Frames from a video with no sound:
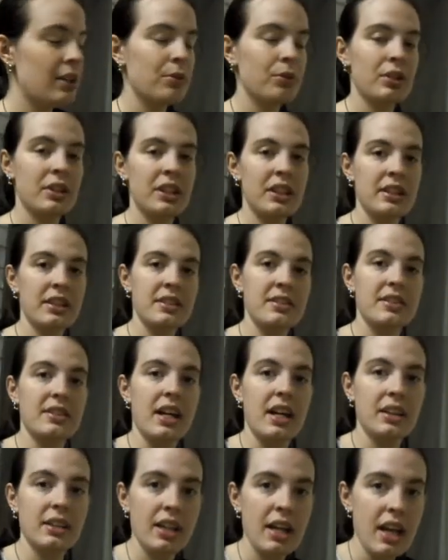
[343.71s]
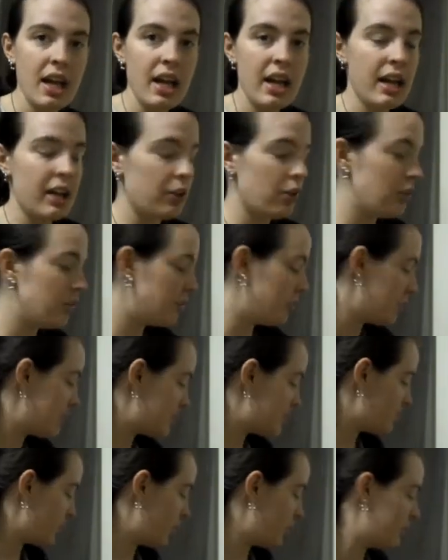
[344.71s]
I'm going to get this done and hopefully
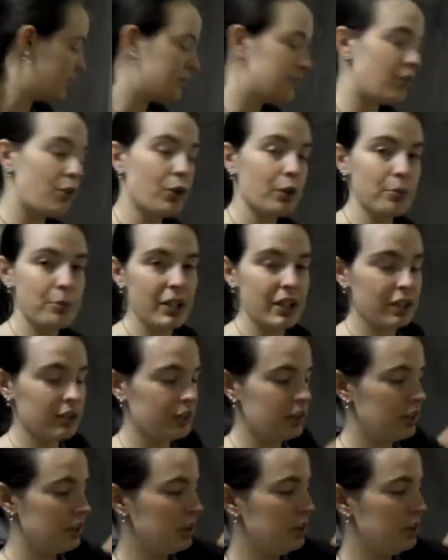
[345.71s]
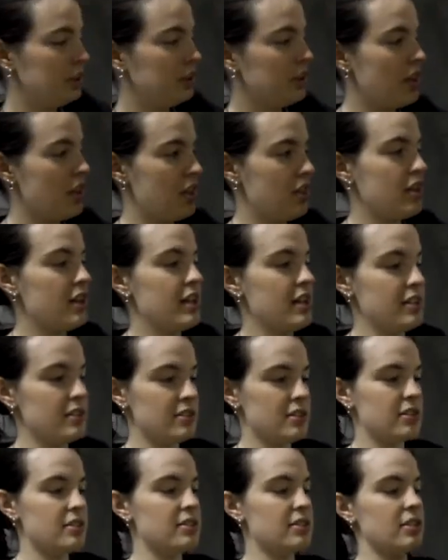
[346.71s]
start forming
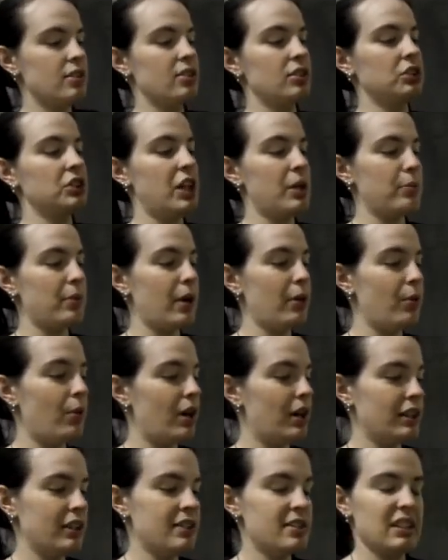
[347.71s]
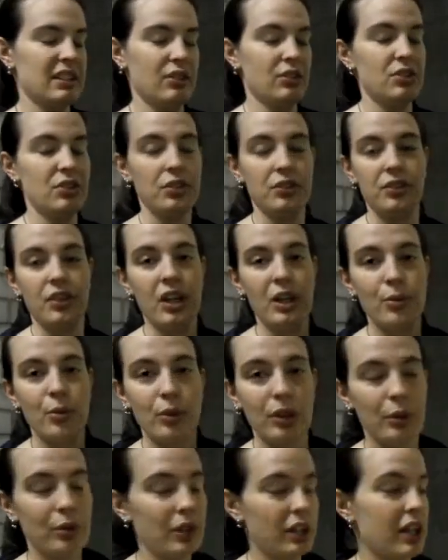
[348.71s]
this to the shape I want, because so far I'm
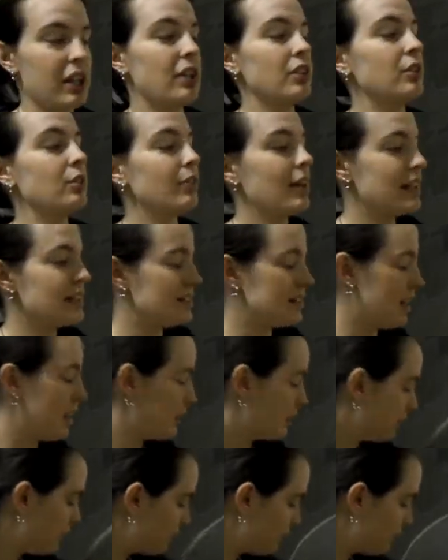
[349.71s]
only working on the right side.